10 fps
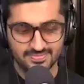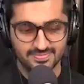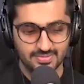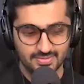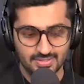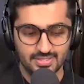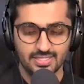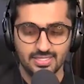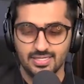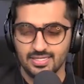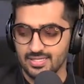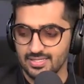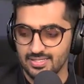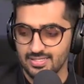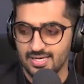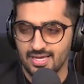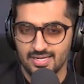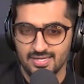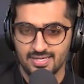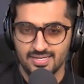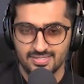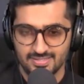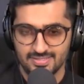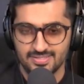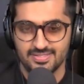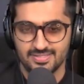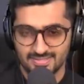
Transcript: at a jazz club. That's just, you know, because yeah. that's how the music is.